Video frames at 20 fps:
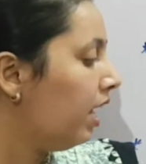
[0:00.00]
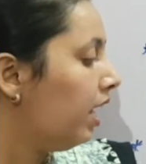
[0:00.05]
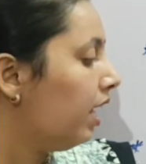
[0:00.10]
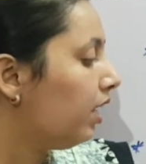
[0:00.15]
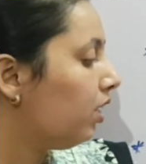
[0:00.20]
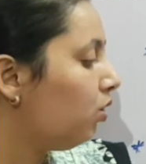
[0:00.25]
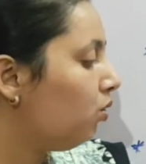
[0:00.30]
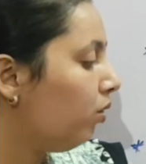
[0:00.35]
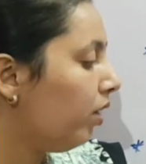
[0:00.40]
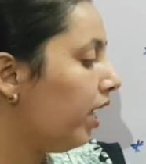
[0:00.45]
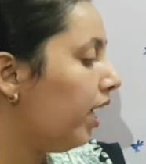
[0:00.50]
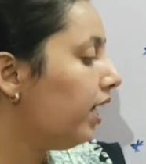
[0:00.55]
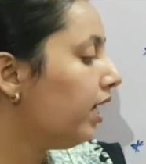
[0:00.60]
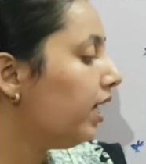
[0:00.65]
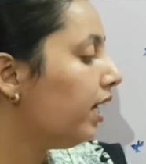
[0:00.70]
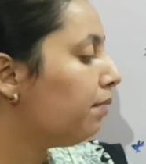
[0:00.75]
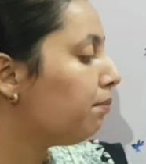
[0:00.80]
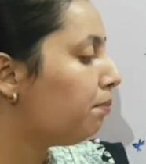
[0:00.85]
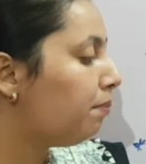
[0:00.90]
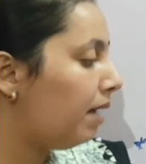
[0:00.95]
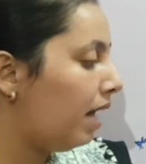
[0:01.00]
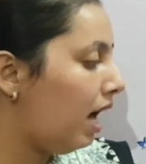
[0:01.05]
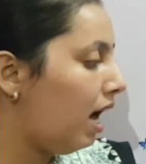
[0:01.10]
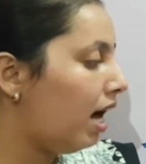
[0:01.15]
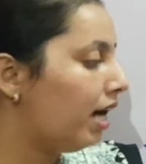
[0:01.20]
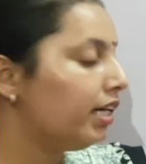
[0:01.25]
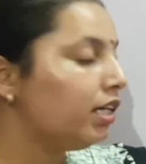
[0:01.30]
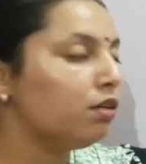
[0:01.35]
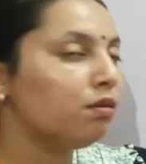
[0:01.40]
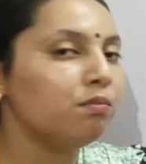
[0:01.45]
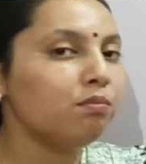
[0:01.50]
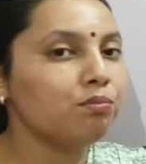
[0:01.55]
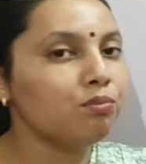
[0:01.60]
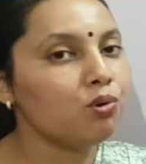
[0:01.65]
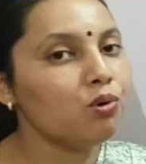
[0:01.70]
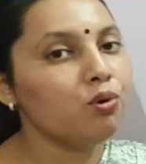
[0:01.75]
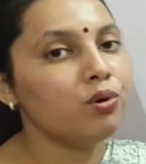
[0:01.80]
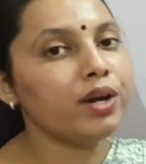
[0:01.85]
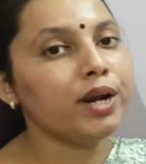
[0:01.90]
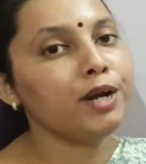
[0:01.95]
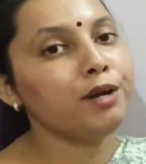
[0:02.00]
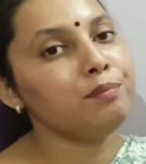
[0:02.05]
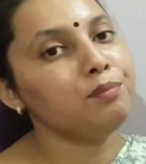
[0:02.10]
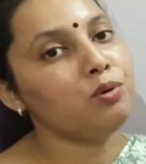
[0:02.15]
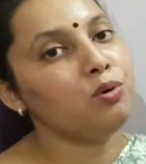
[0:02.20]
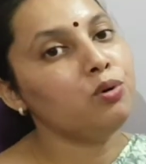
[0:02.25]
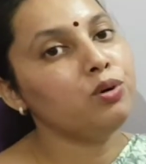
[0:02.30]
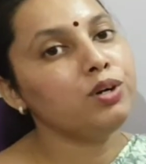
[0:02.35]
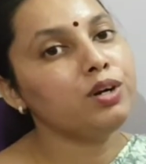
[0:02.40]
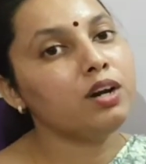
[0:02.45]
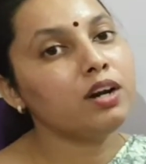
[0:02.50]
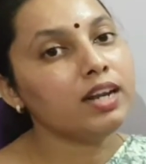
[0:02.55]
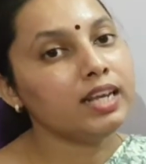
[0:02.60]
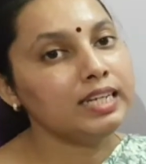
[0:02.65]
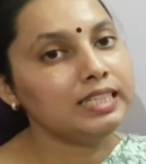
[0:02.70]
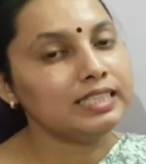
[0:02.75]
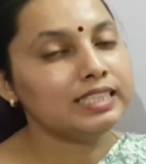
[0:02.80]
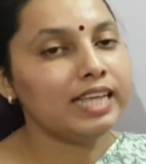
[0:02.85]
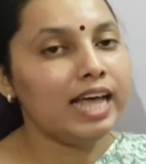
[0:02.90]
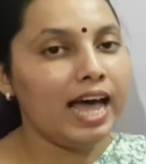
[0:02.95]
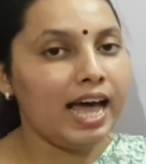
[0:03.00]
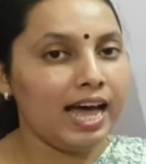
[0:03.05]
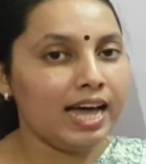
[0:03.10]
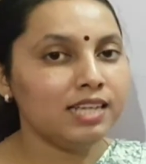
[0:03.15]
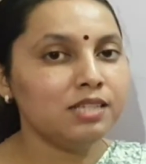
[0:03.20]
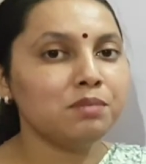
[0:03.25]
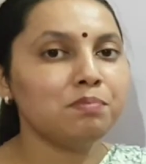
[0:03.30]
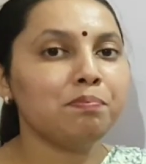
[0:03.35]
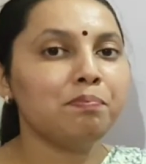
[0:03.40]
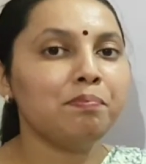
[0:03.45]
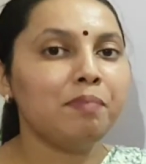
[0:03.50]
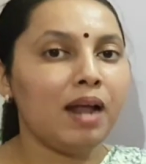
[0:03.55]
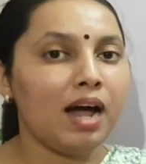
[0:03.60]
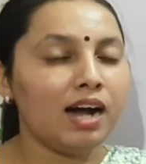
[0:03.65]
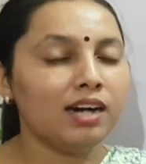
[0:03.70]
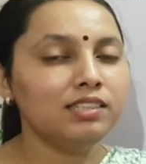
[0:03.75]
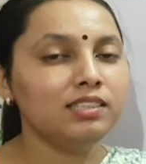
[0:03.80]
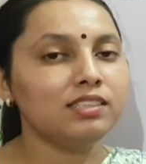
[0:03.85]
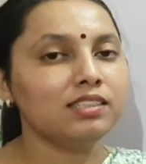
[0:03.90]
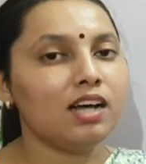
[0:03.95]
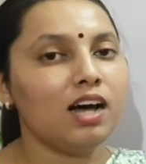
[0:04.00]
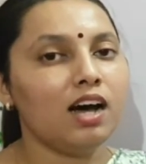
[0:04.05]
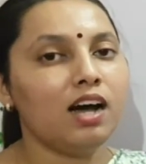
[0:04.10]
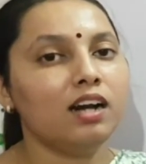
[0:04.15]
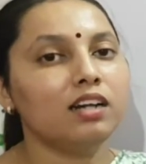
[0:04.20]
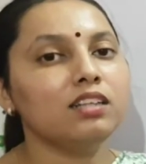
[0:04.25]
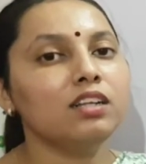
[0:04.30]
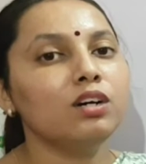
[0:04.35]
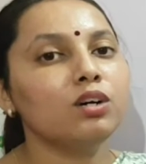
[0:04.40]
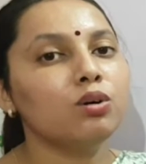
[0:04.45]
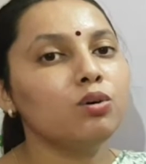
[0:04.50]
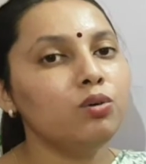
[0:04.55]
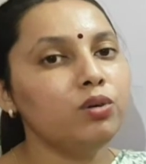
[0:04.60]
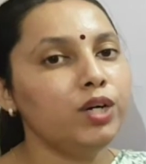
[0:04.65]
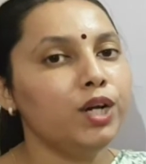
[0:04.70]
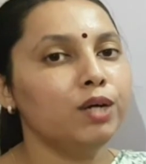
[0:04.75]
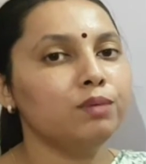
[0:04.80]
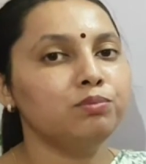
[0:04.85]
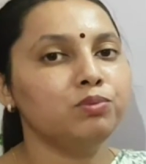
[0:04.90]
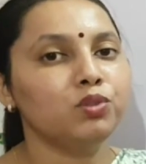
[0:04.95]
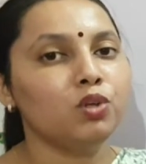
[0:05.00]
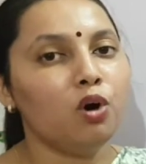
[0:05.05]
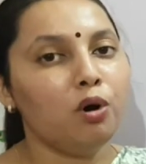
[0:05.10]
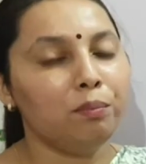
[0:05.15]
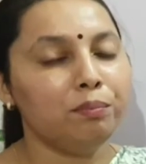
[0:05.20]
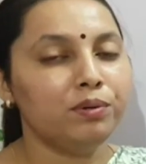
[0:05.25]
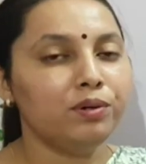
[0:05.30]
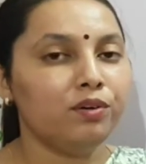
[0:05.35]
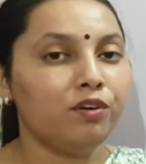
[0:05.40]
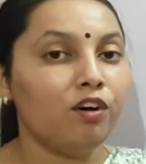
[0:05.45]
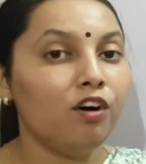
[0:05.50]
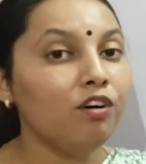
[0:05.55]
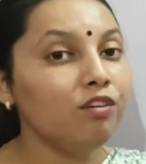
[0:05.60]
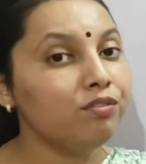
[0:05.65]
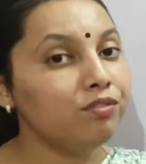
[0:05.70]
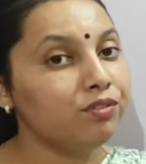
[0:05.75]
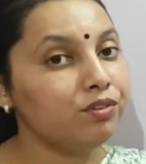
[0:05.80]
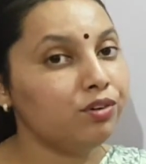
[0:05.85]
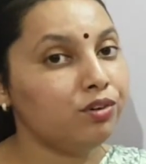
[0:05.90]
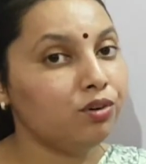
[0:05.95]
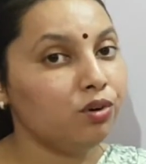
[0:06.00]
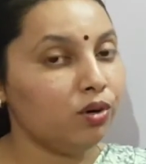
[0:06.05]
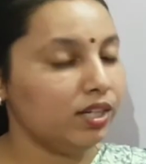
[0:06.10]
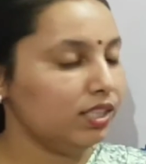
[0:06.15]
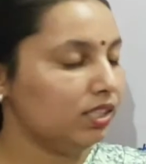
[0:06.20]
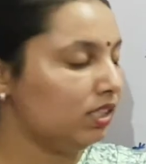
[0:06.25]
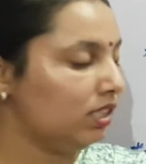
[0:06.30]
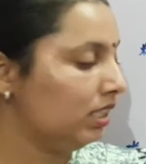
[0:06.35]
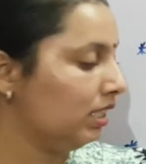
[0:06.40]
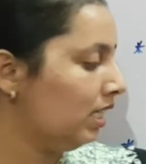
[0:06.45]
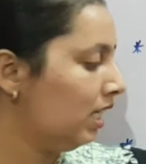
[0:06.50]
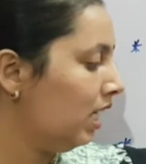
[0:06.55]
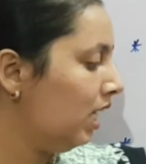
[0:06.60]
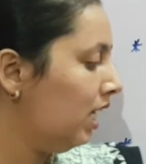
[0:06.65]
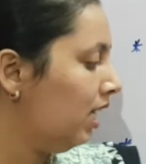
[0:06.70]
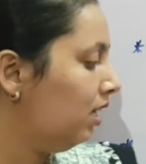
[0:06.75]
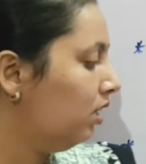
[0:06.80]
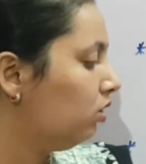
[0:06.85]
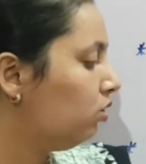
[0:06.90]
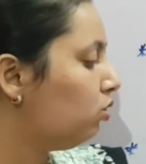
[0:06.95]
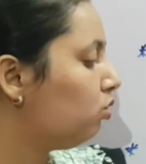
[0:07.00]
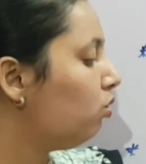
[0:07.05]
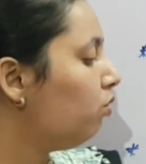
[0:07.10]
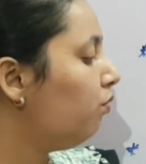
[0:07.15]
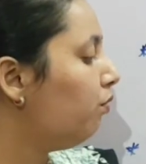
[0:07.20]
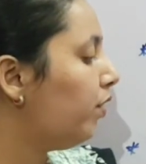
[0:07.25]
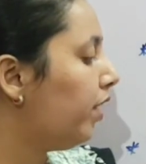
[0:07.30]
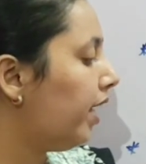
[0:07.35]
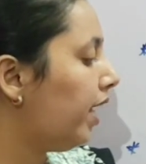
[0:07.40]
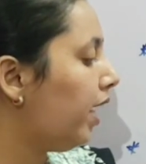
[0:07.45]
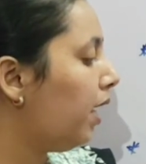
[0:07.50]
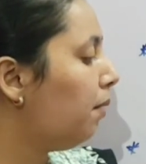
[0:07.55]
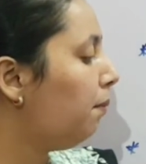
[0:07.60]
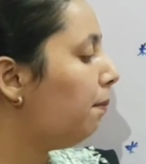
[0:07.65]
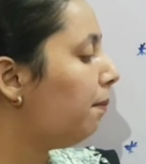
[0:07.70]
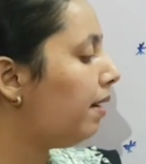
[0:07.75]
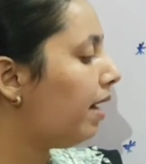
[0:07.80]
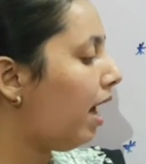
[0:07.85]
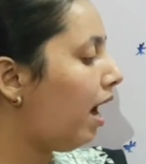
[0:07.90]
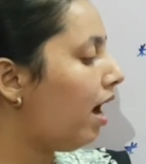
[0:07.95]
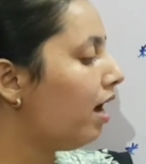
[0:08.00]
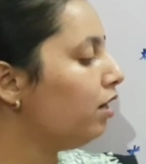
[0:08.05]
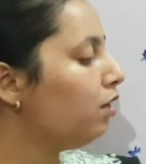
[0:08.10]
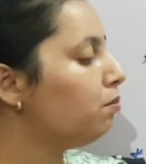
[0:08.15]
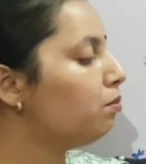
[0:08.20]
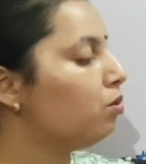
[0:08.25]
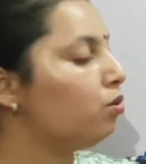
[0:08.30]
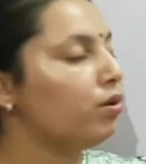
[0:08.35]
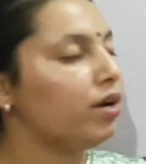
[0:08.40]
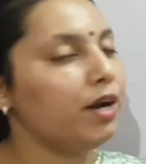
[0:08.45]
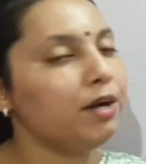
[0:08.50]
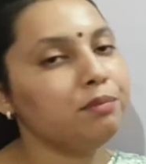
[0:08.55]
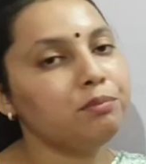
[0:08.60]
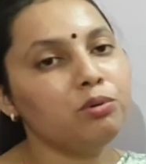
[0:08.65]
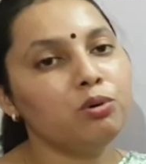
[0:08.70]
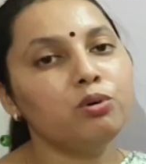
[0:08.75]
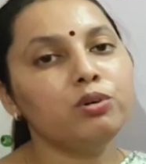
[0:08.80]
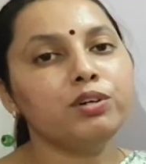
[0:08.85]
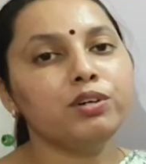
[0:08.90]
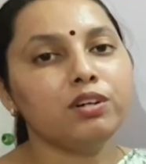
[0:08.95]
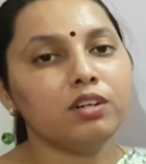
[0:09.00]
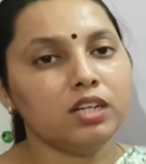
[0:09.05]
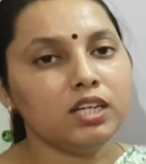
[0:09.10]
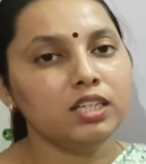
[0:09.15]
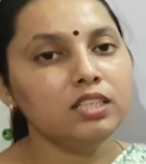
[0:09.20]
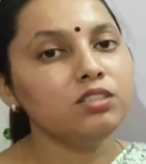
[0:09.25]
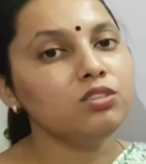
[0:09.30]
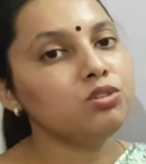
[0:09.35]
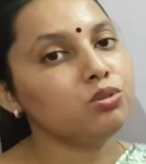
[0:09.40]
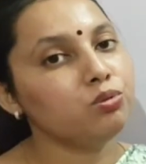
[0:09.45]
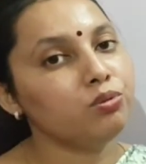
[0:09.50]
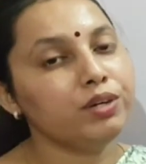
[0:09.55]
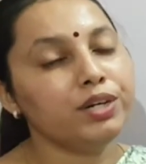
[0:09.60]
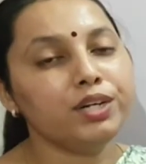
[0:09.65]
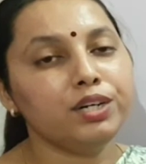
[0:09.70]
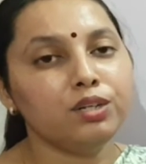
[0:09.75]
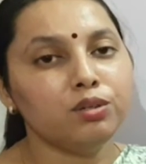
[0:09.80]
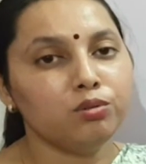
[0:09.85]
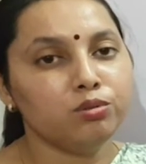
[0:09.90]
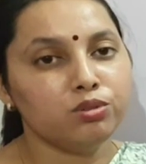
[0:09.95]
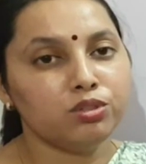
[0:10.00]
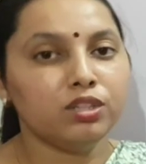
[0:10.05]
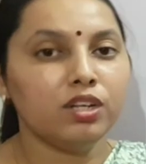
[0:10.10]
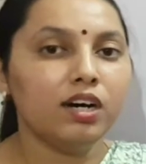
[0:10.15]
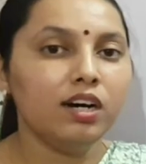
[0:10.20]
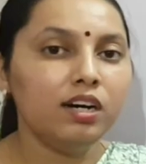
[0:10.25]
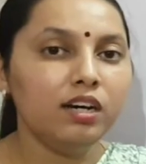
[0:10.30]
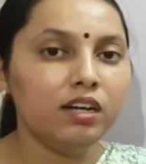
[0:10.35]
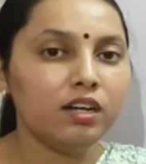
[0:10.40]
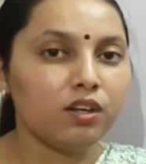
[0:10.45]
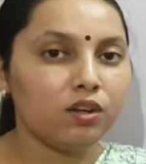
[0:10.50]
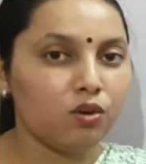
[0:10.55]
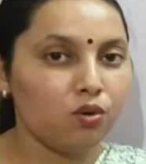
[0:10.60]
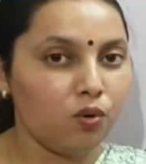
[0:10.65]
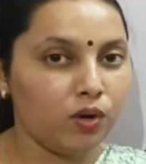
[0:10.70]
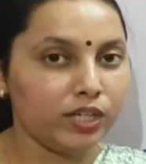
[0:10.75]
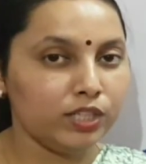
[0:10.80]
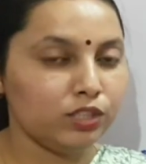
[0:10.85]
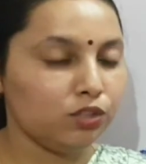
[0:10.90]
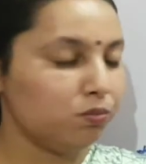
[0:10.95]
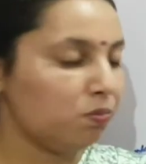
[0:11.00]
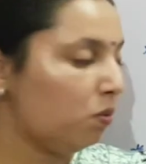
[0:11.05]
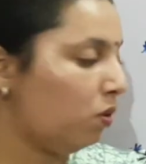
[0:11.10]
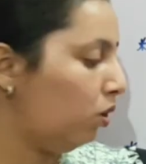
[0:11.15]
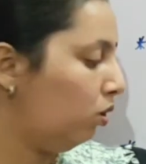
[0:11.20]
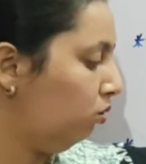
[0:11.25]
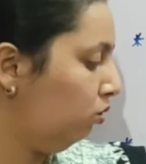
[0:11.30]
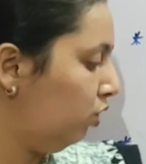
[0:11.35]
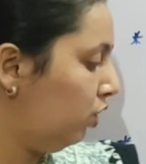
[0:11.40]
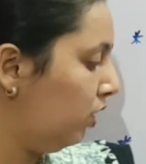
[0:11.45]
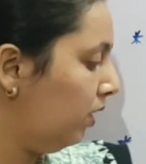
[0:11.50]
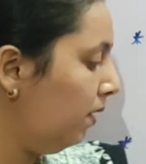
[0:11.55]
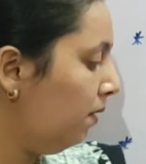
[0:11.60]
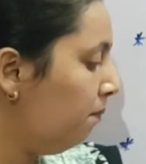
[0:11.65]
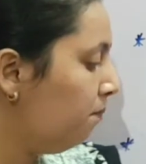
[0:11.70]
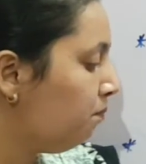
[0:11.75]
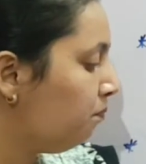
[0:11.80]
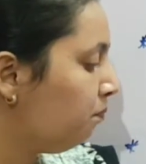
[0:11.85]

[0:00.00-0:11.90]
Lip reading: You can plant more and more trees, as plants are the good absorber of noise. So we can plant more and more trees to reduce the noise pollution.